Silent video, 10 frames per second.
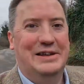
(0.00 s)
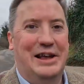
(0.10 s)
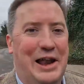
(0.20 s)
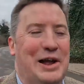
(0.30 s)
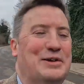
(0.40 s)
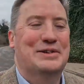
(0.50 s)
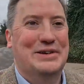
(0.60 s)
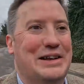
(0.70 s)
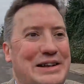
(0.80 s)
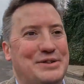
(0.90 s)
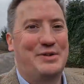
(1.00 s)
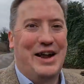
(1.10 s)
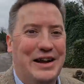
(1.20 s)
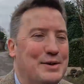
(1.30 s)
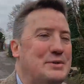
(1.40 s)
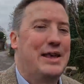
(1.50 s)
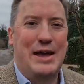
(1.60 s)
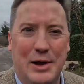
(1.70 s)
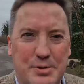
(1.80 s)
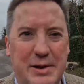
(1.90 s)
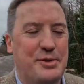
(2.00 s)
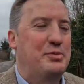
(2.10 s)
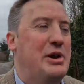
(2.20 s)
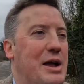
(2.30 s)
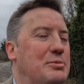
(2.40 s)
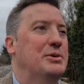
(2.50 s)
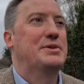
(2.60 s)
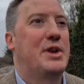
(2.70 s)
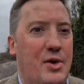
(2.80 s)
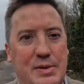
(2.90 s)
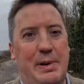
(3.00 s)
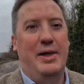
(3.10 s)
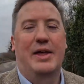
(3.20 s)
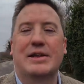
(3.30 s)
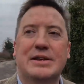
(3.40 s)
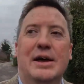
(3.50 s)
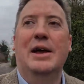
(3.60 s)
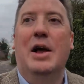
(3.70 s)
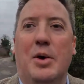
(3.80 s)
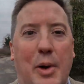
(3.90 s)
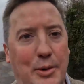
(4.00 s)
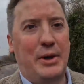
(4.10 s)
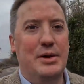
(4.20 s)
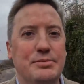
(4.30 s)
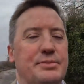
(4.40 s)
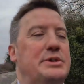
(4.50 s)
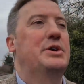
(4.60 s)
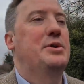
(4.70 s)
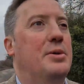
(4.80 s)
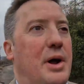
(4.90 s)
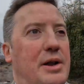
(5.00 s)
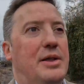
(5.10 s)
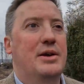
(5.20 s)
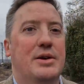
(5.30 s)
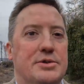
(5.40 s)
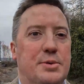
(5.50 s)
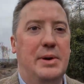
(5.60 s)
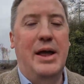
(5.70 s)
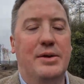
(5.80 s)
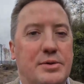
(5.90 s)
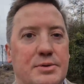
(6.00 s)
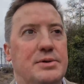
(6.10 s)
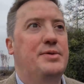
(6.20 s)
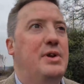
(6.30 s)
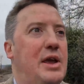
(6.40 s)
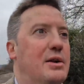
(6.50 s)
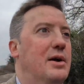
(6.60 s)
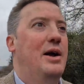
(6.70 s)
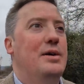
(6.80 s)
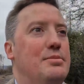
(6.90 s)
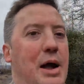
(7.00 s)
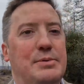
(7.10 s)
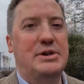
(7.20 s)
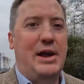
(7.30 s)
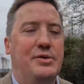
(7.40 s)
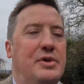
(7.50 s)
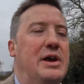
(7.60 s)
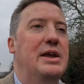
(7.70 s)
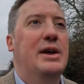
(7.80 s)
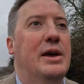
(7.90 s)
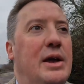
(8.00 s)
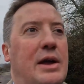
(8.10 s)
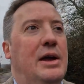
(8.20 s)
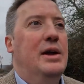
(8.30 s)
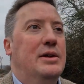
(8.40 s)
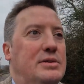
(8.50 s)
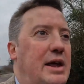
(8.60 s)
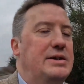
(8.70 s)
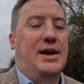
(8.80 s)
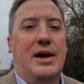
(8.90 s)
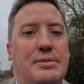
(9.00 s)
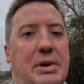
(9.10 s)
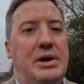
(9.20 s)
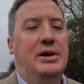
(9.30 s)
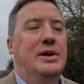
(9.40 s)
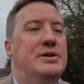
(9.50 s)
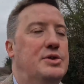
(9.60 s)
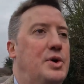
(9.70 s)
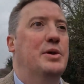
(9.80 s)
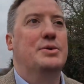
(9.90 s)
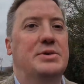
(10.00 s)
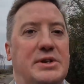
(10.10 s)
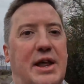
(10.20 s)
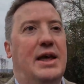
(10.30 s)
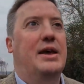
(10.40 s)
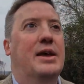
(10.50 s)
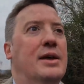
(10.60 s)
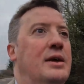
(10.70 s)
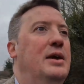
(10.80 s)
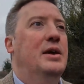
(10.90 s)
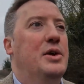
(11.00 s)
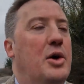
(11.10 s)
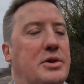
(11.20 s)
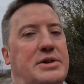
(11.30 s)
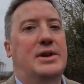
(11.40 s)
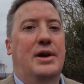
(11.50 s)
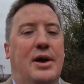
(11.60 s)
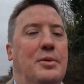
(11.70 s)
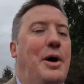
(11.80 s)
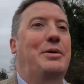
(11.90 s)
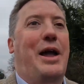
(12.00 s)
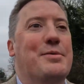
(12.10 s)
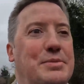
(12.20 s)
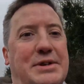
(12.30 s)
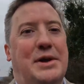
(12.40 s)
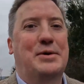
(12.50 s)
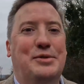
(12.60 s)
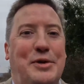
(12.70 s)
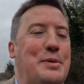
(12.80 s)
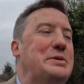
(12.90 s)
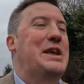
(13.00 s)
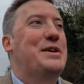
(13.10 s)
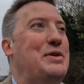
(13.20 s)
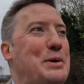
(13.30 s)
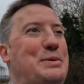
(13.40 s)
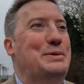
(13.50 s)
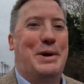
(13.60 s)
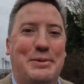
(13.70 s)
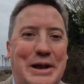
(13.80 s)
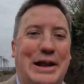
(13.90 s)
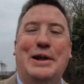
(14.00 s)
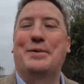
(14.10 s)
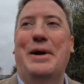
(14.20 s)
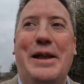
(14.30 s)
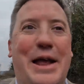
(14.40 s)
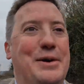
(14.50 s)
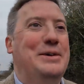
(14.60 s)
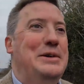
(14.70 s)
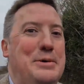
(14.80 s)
Hello, finally, was that a long bit of preamble? Sorry about that. Welcome to another Tweedy Outdoors video. I'm just out for a daytime stroll today, not a wild camp, so 50% of you will probably click away now.